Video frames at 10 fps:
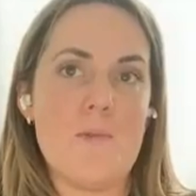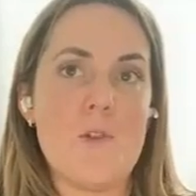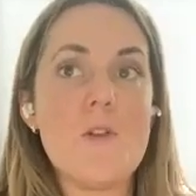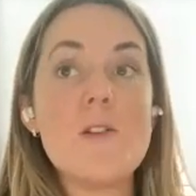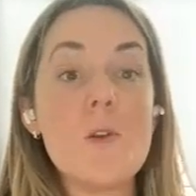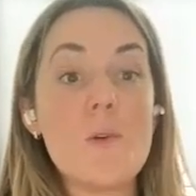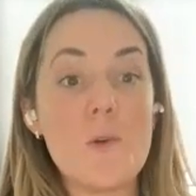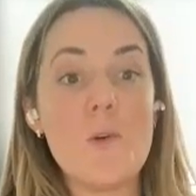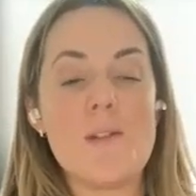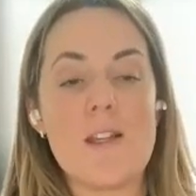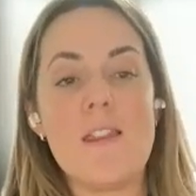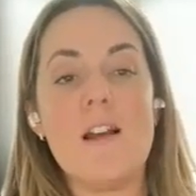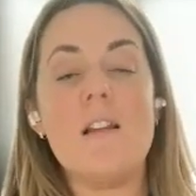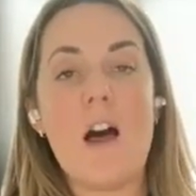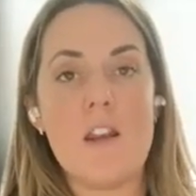students in the room, because I
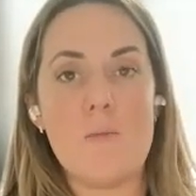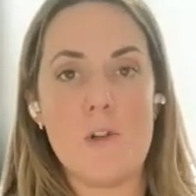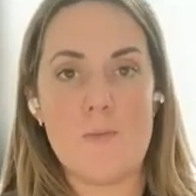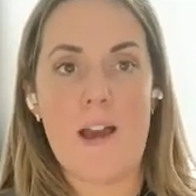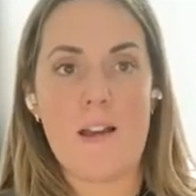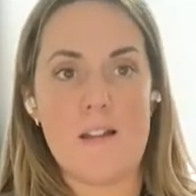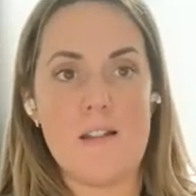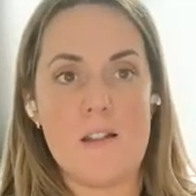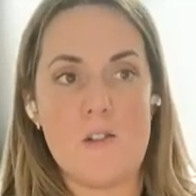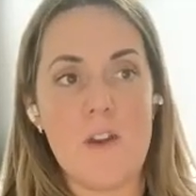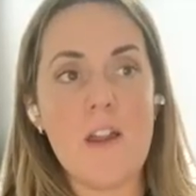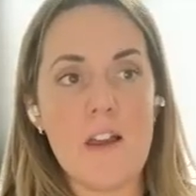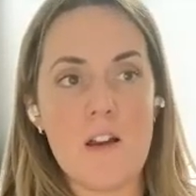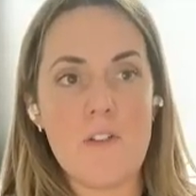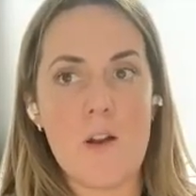think a lot of the pushback is this
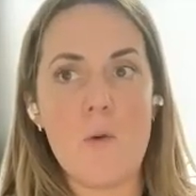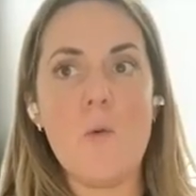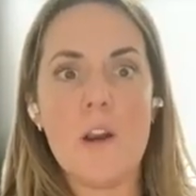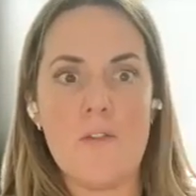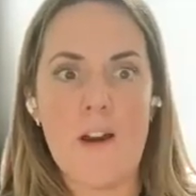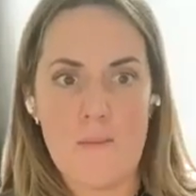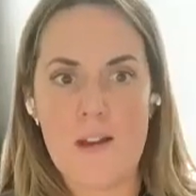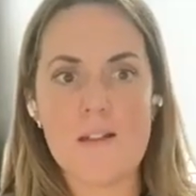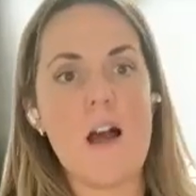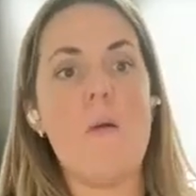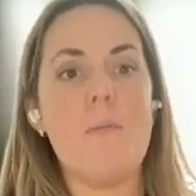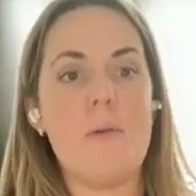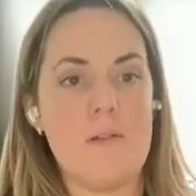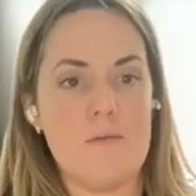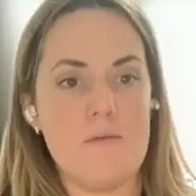feeling of like, well, what if I mess up,
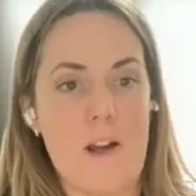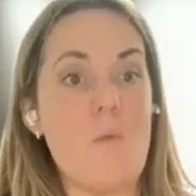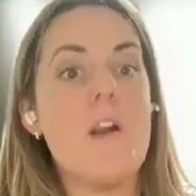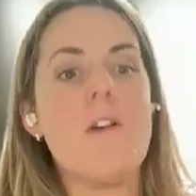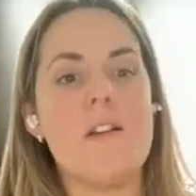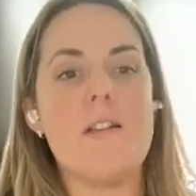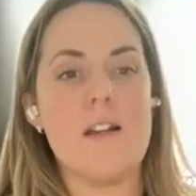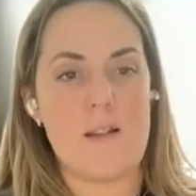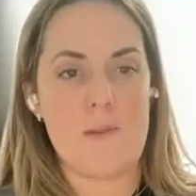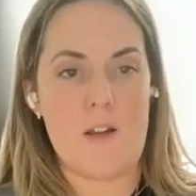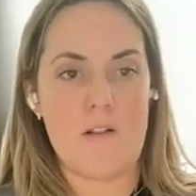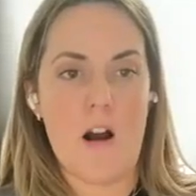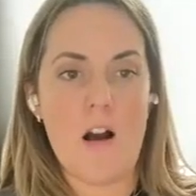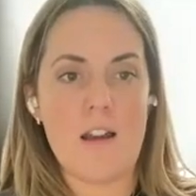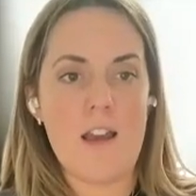right? What if I say something
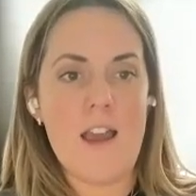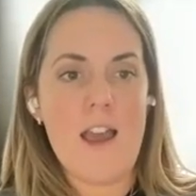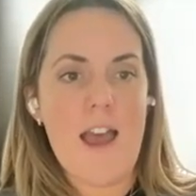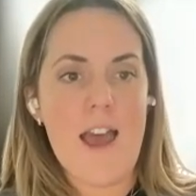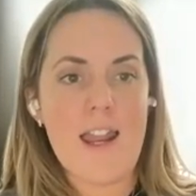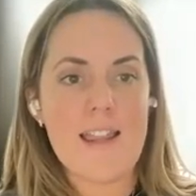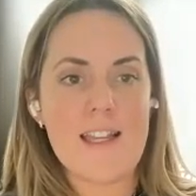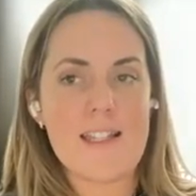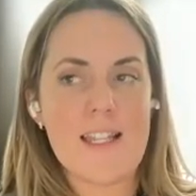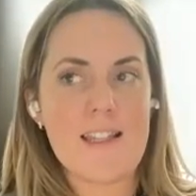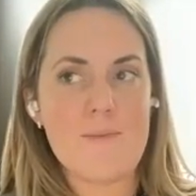wrong? And I think it's like